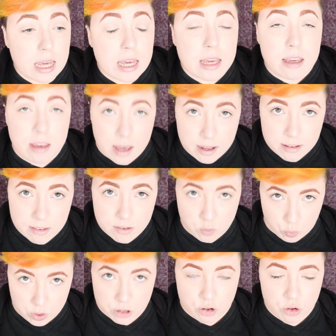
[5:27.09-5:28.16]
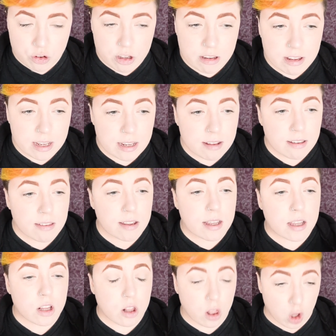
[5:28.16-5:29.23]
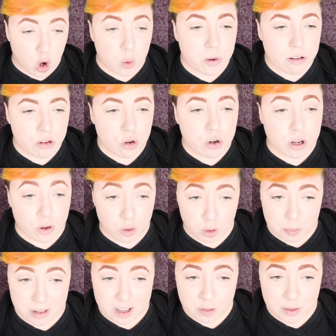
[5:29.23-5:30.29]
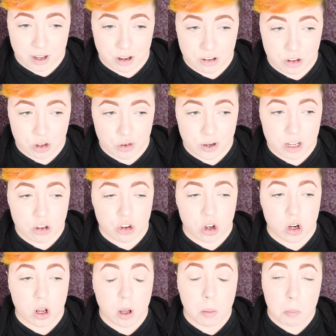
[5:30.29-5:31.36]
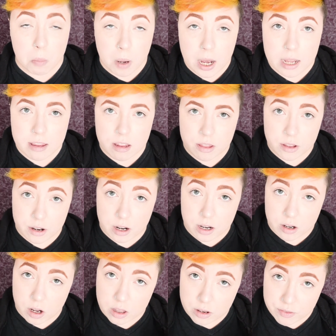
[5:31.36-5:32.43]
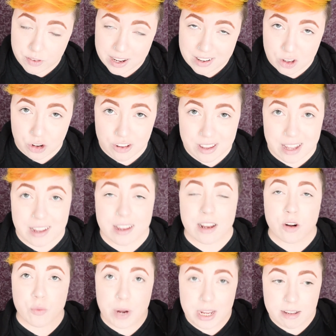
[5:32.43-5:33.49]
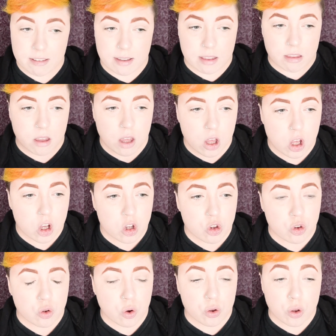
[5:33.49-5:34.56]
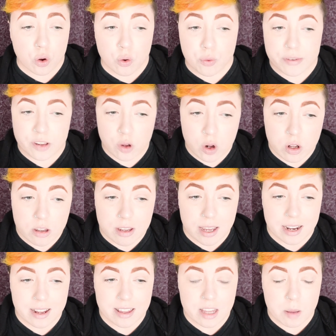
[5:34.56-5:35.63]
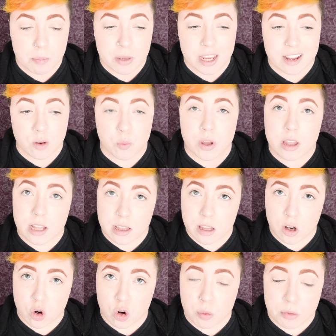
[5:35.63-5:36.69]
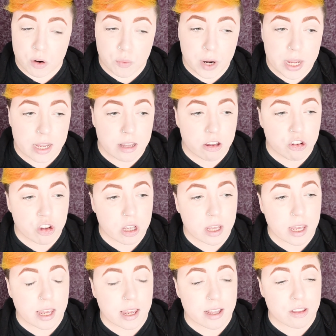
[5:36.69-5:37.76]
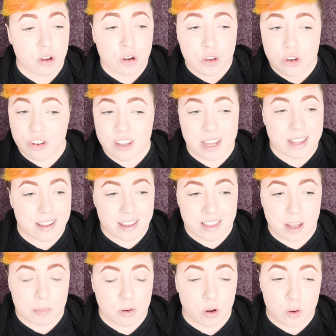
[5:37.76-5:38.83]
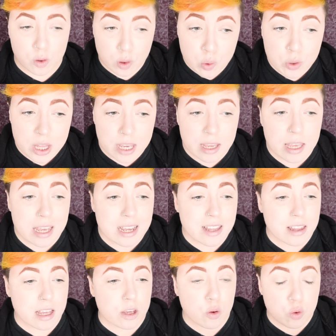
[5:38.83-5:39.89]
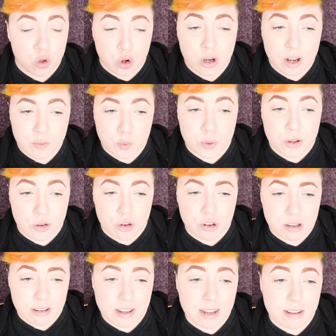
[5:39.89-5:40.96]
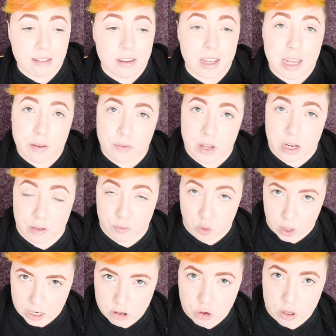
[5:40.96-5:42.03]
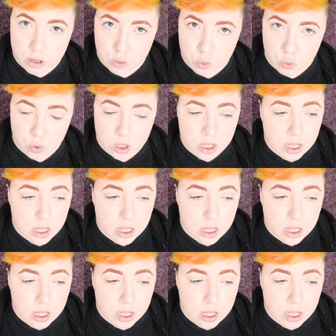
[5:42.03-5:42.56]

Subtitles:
Yes, Wilson's disease lowers your ceruloplasmin concentration, but there are other factors that can raise it. So your result can end up being within the normal range, and doctors can end up concluding that you don't have Wilson's disease even if you actually do.